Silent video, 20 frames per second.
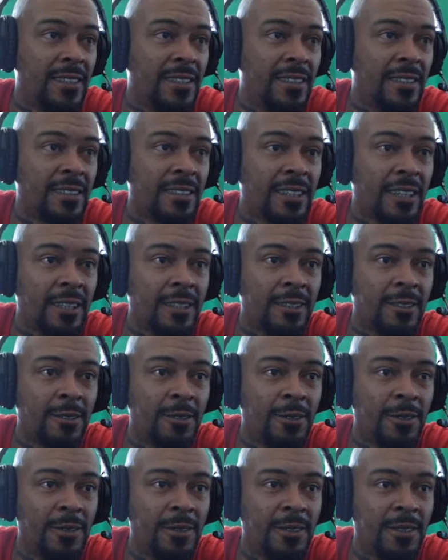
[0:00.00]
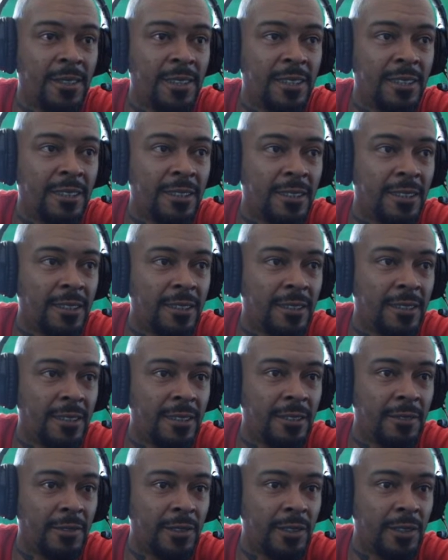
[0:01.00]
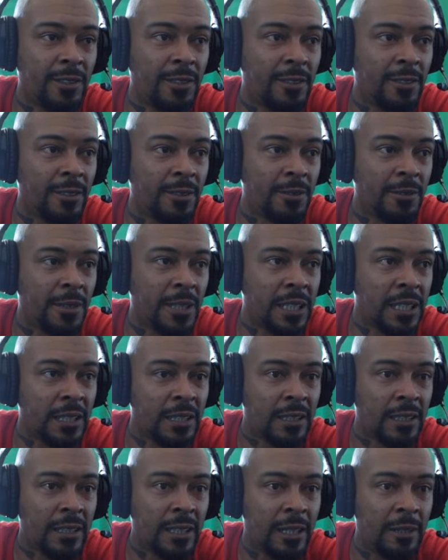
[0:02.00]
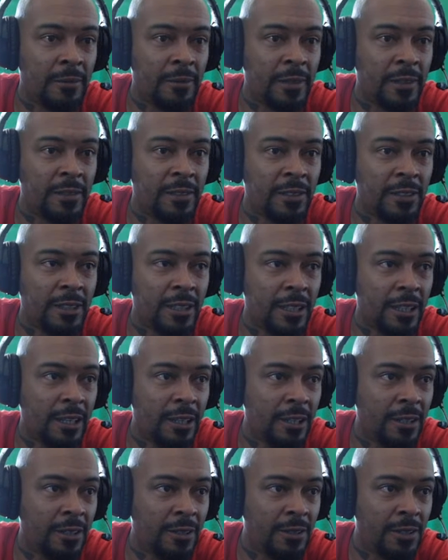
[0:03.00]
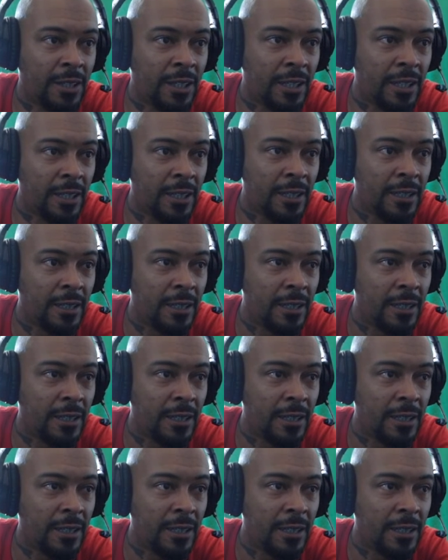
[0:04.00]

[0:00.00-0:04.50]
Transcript: So that's cool. Let's see if this is gonna work this time. I'm just gonna click OK.